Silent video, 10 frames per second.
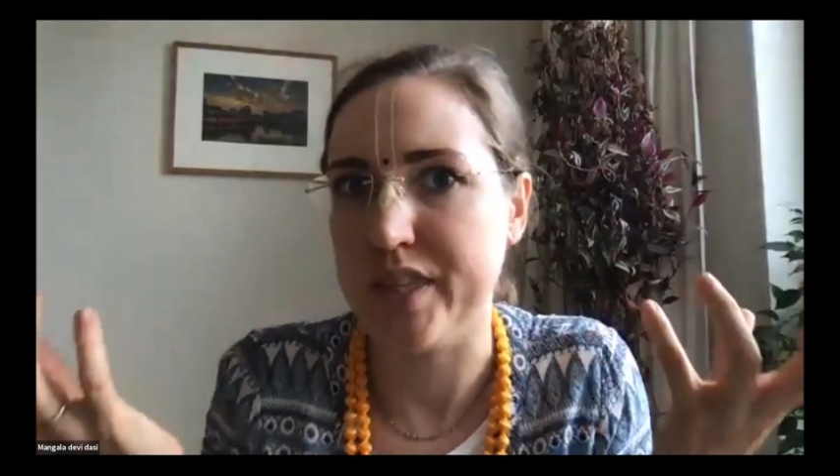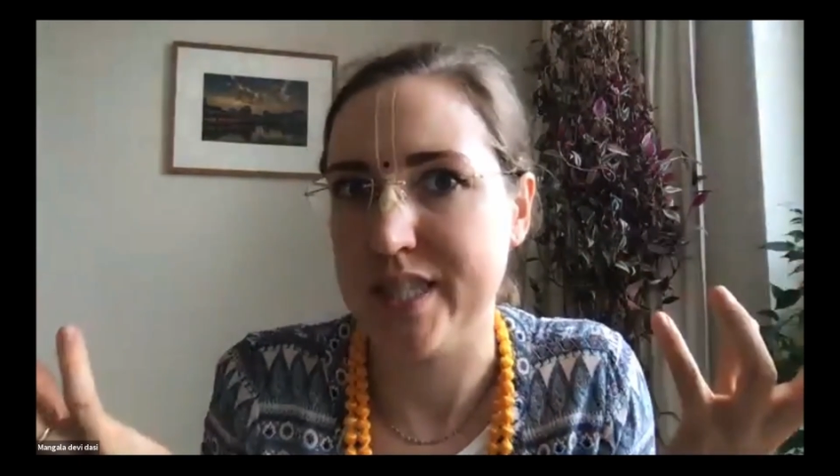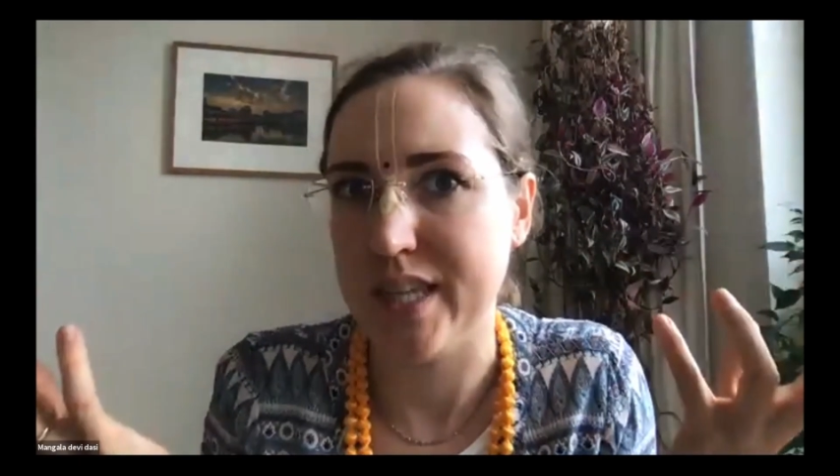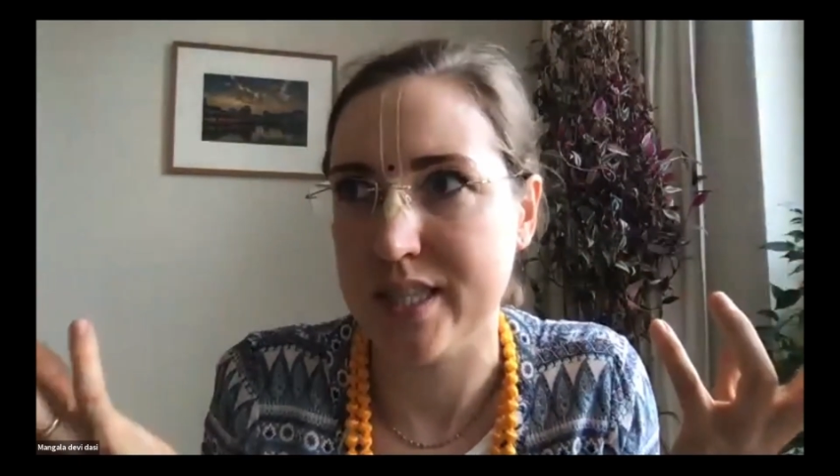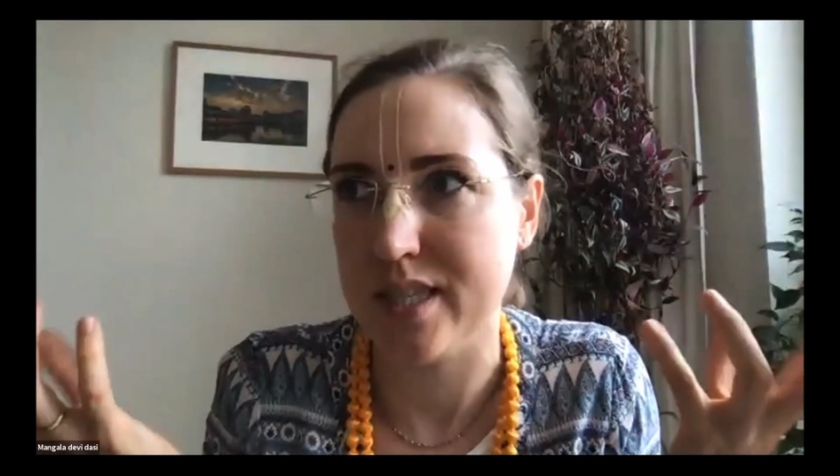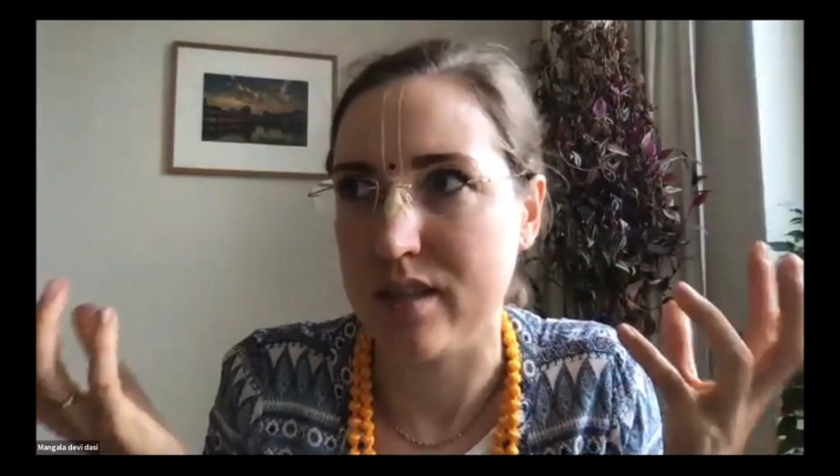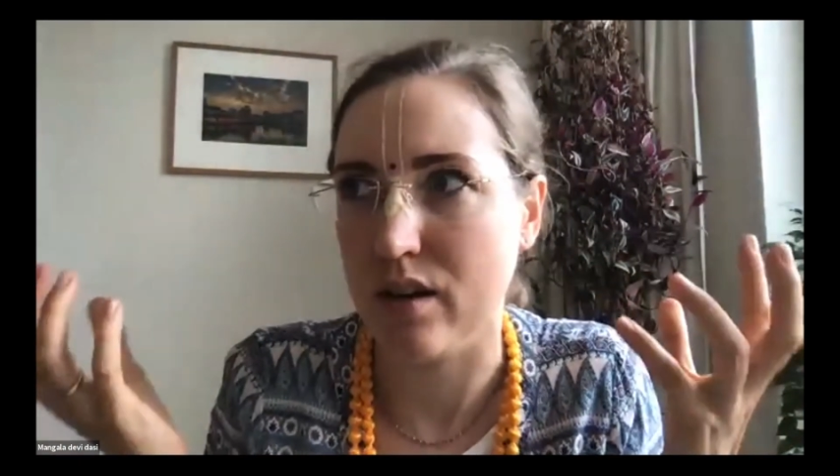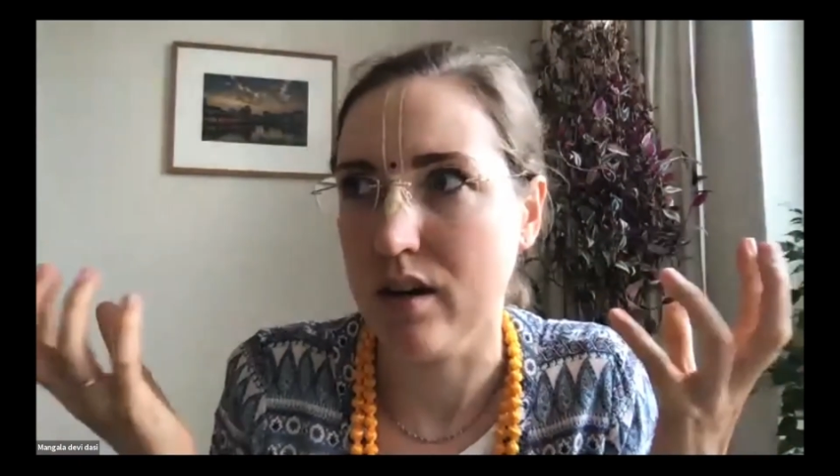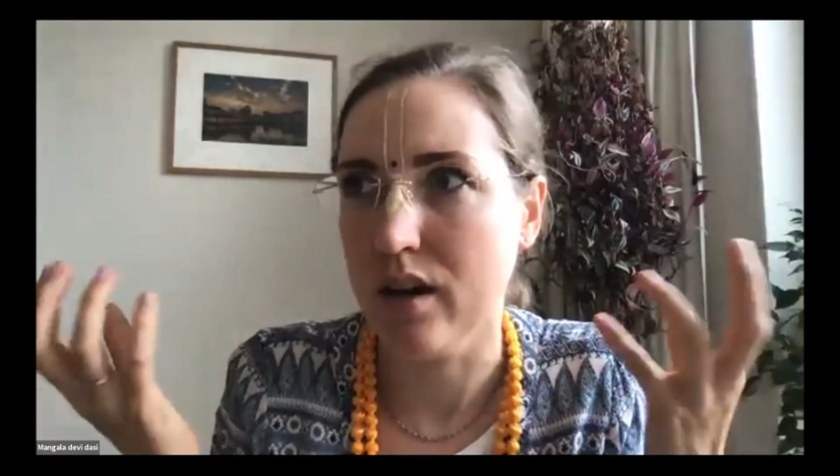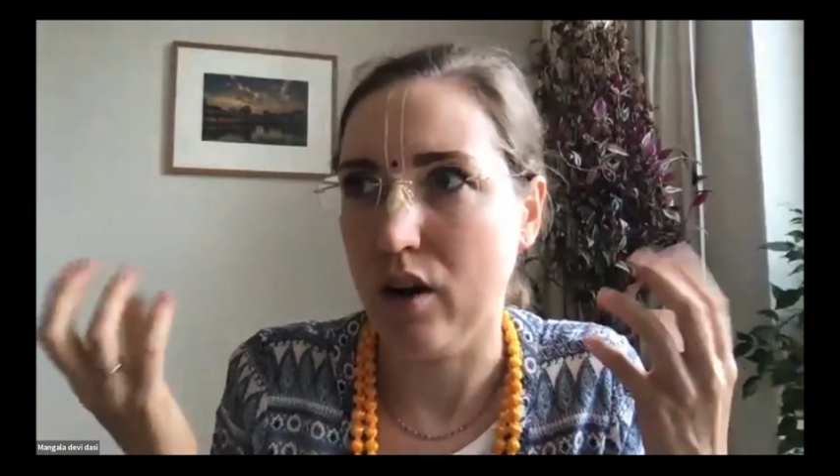
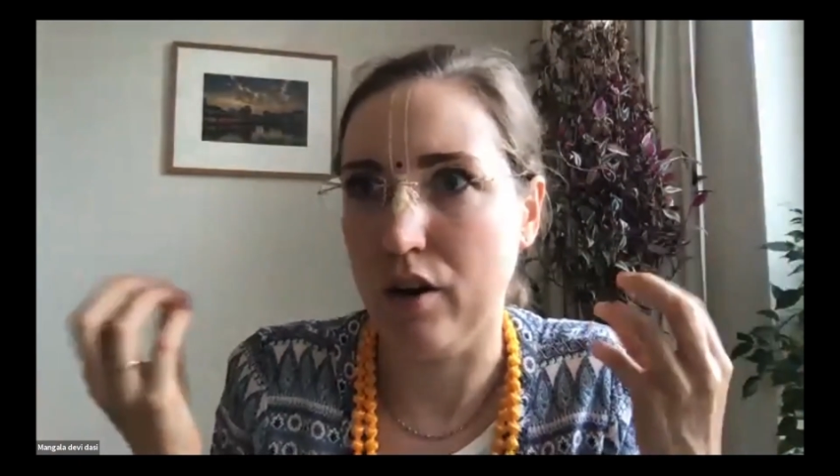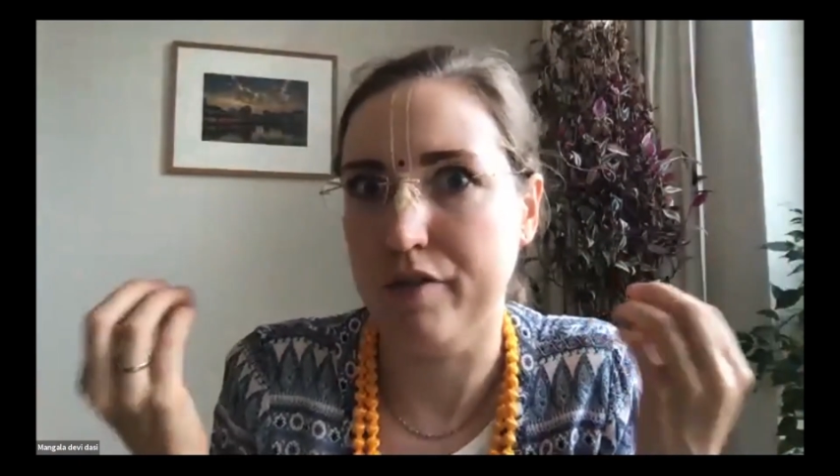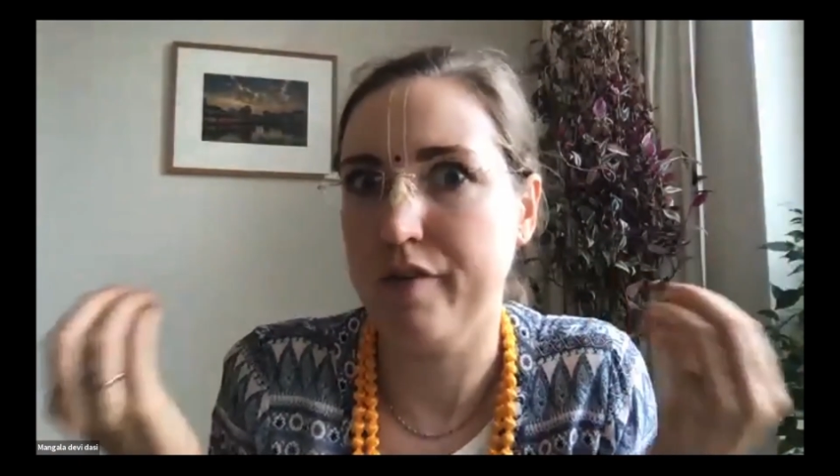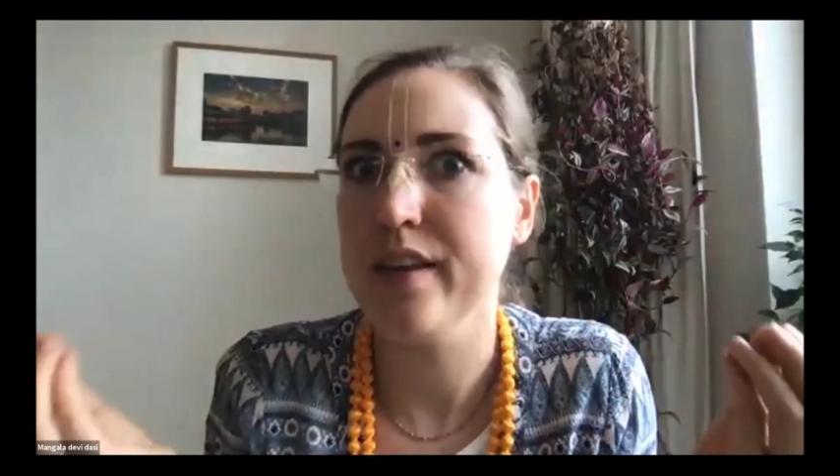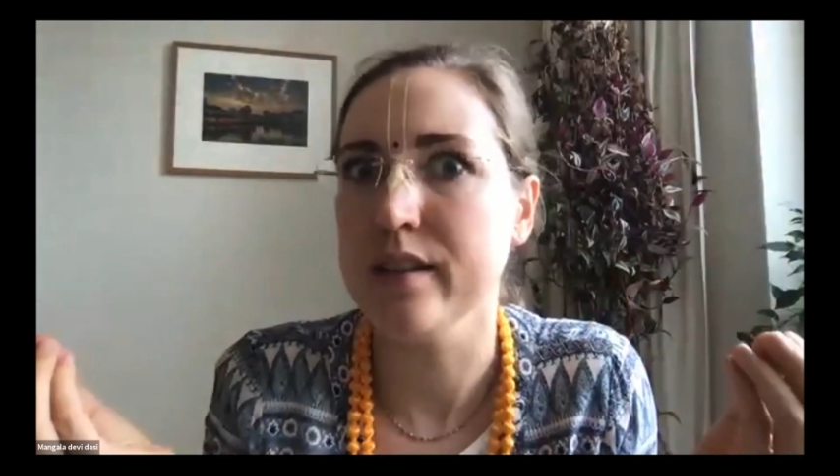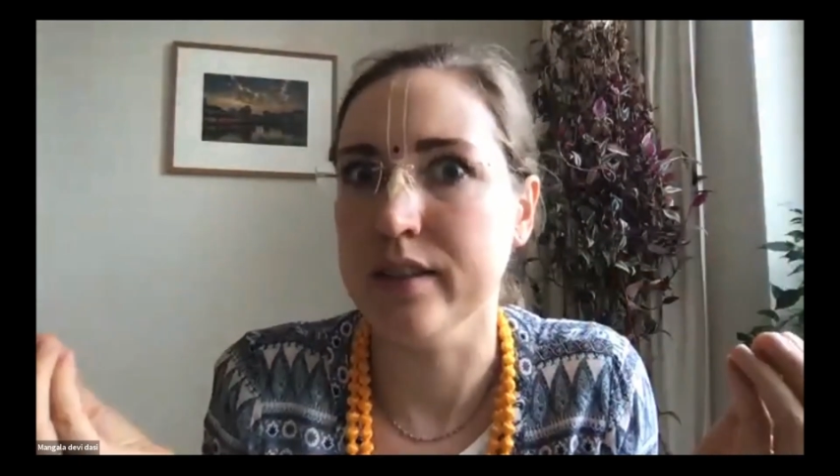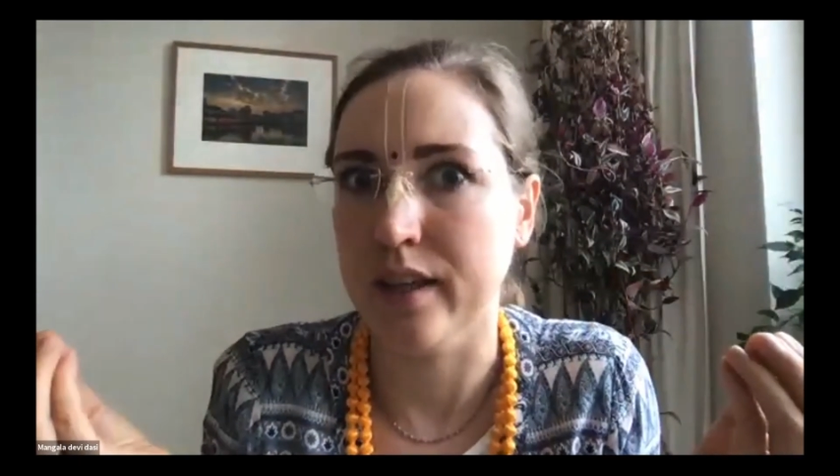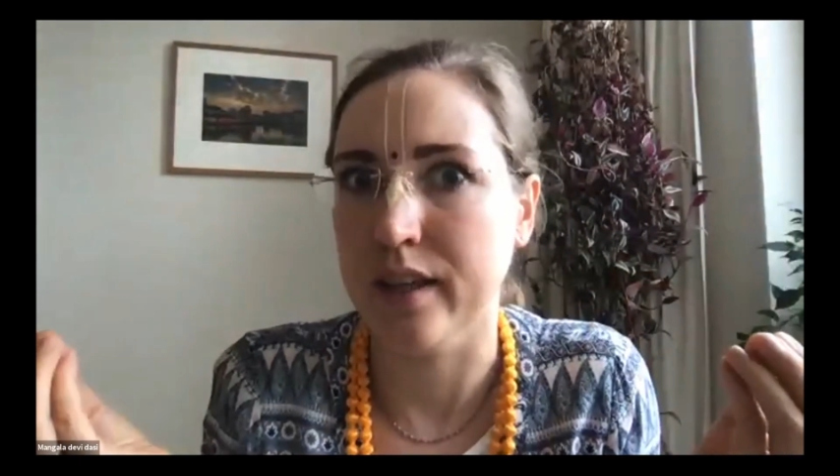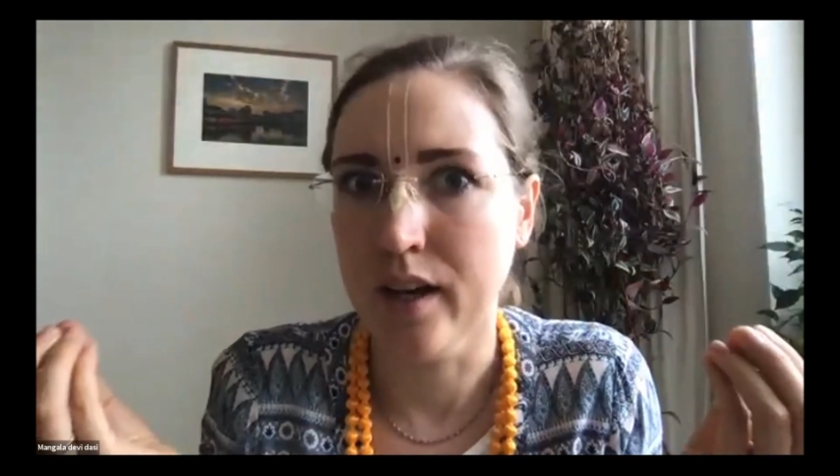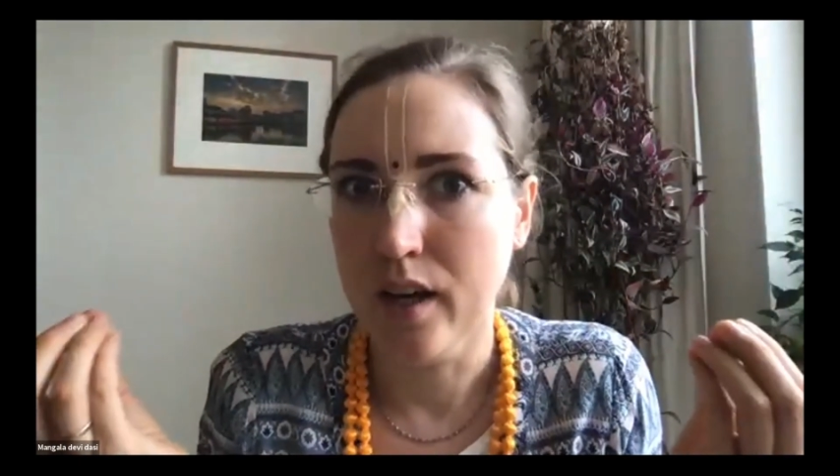senses are feeling.